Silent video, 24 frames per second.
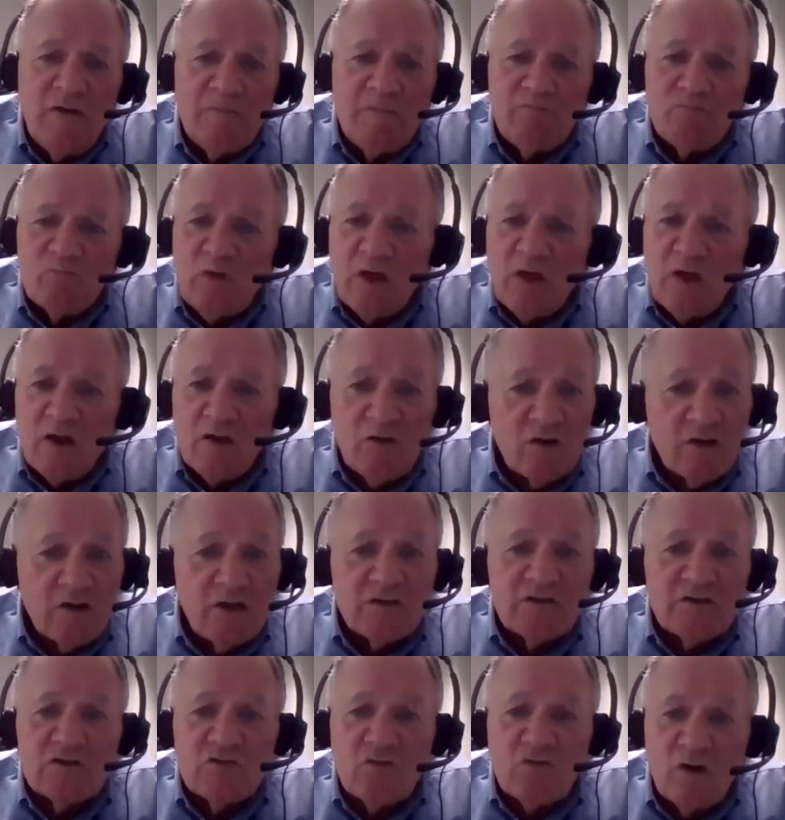and it'll
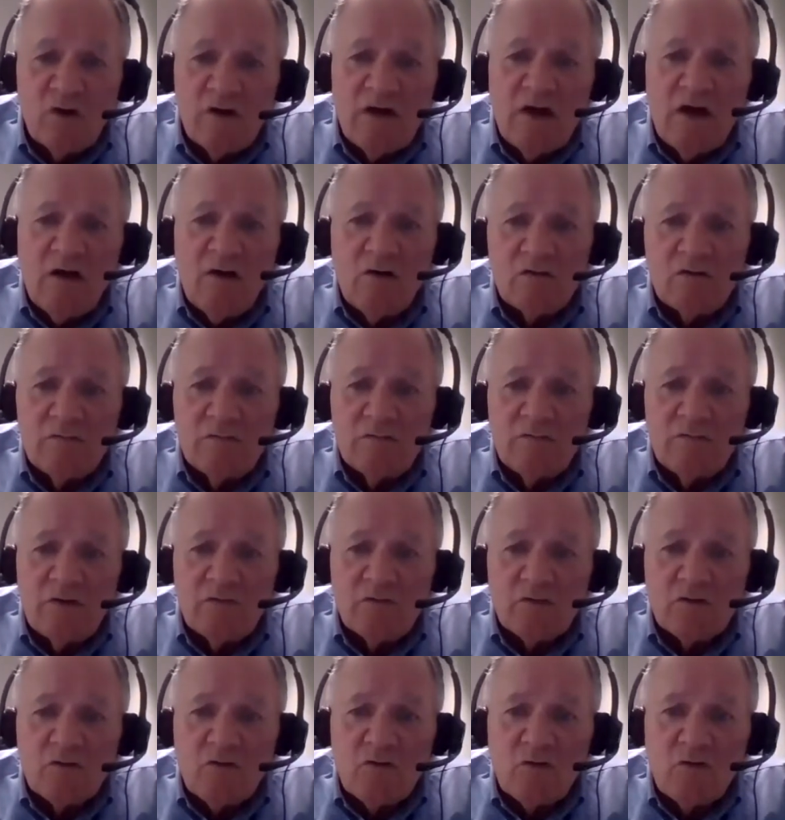get sorted out in
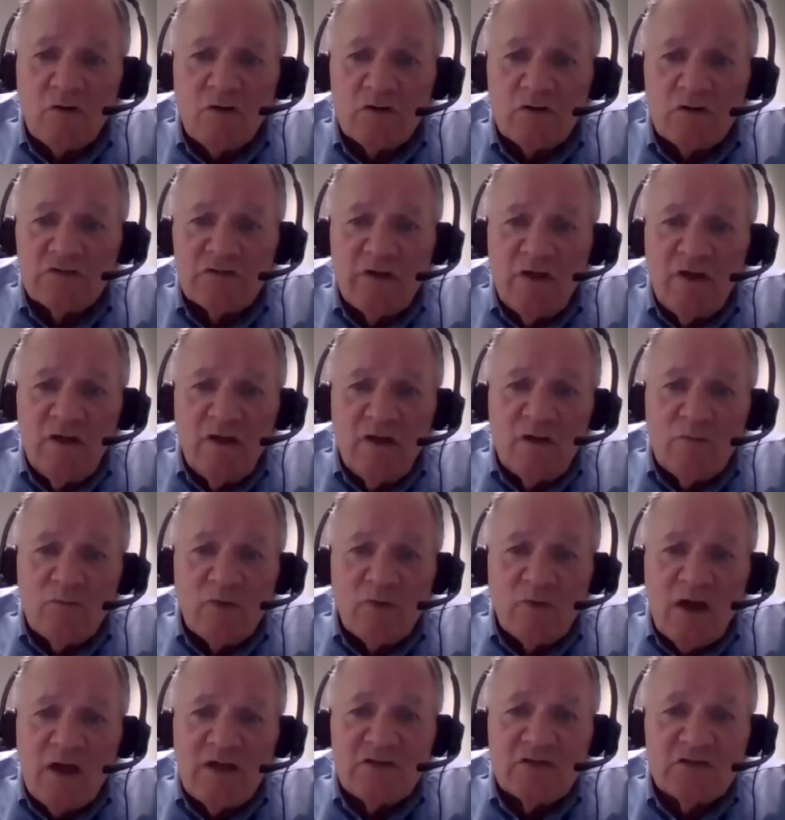the courts.
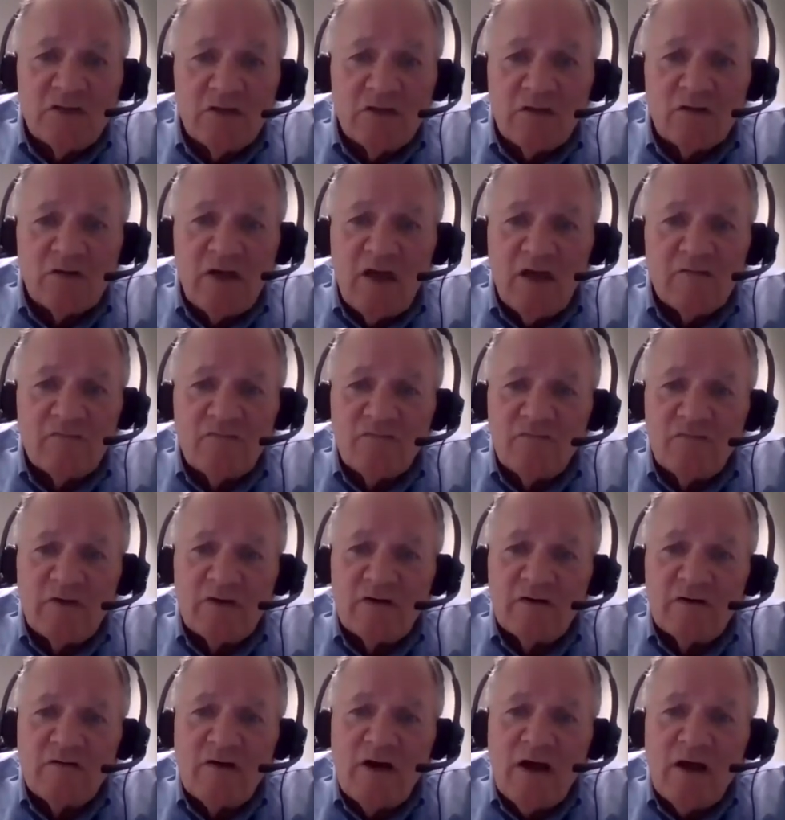But I still can't
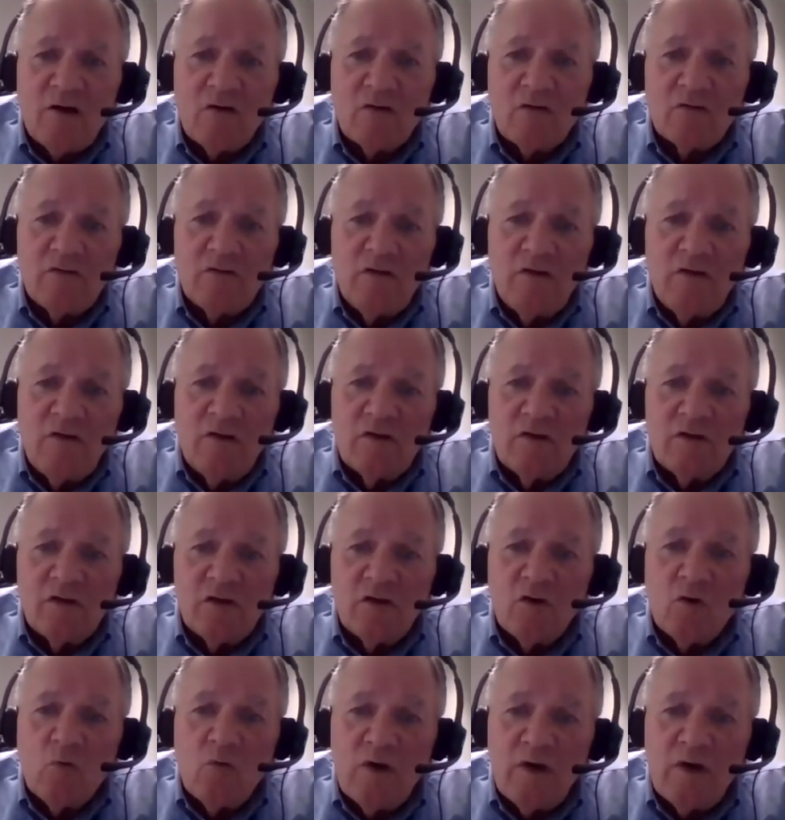figure out,
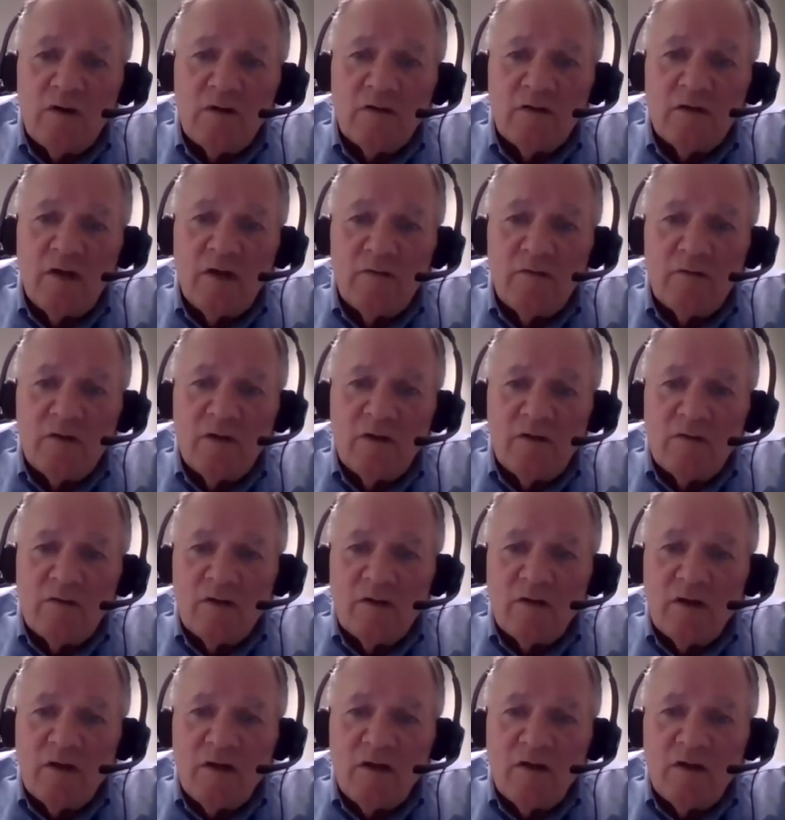where the
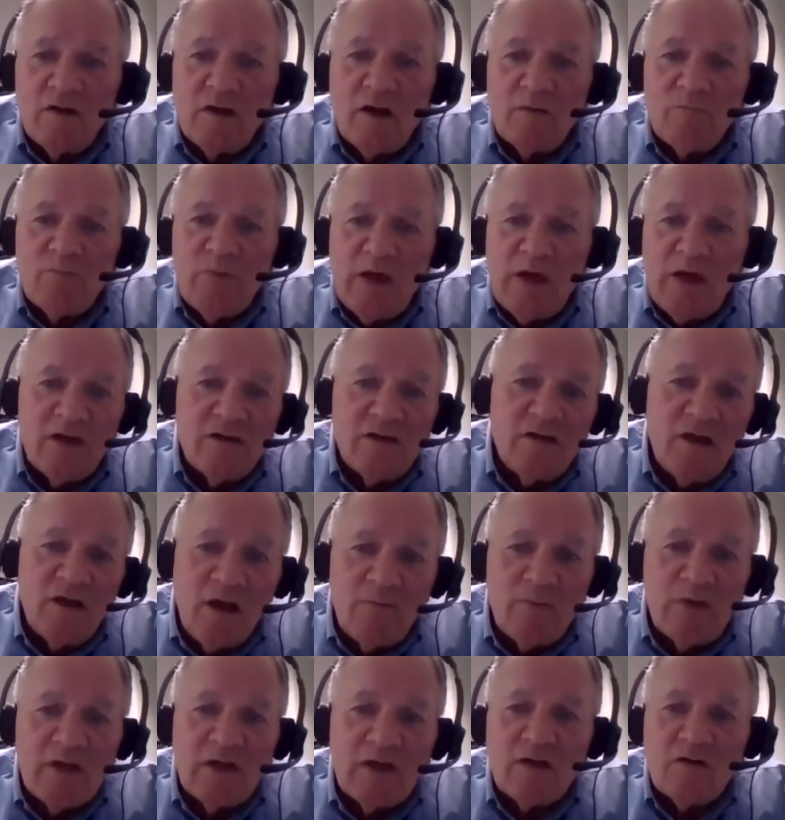
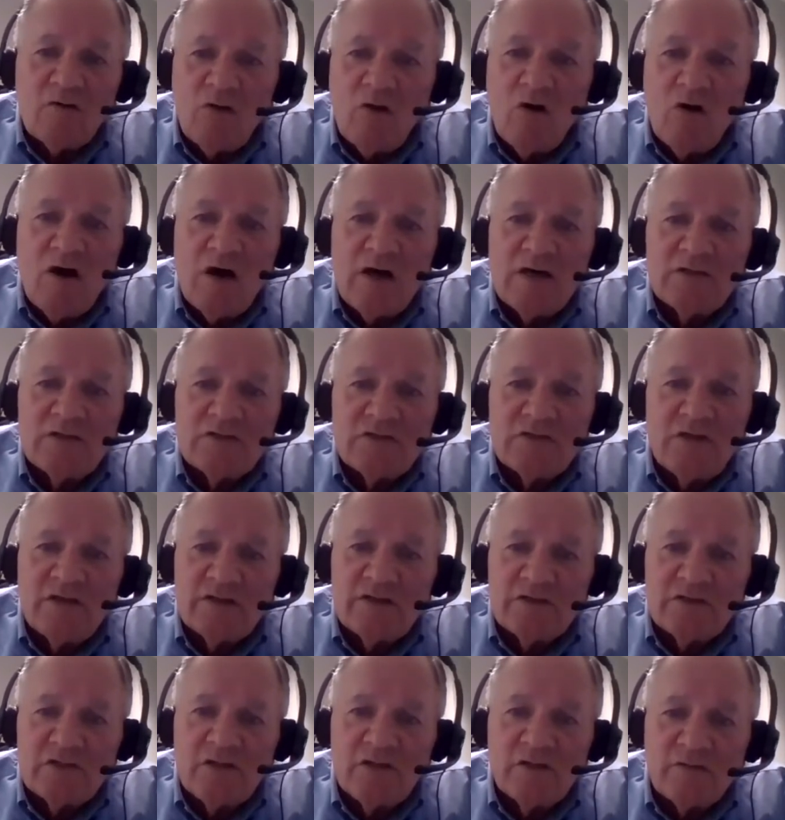pandemic clause
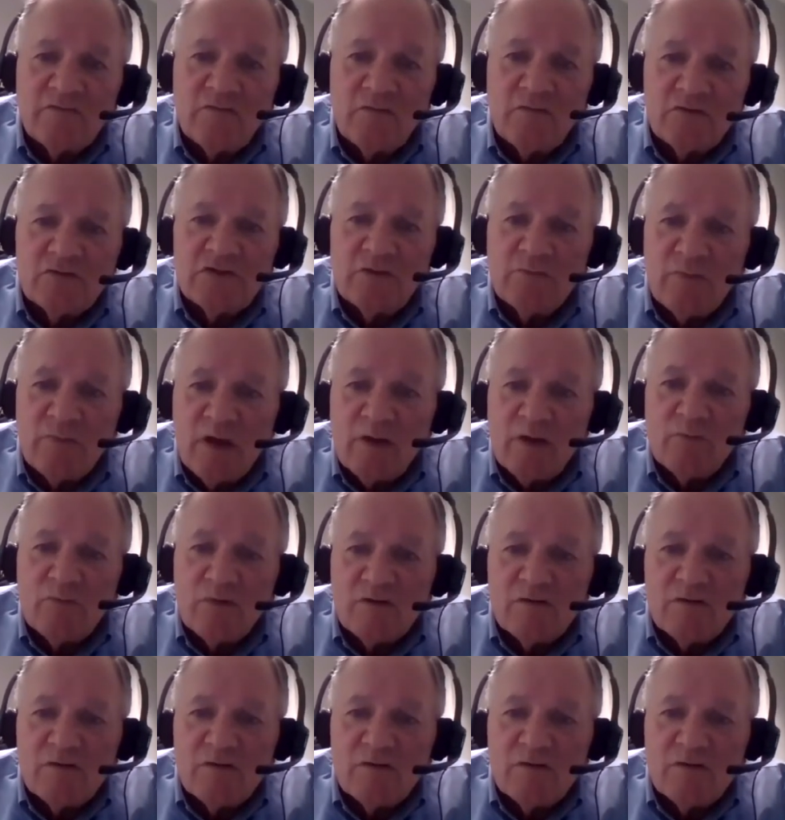is in the First Amendment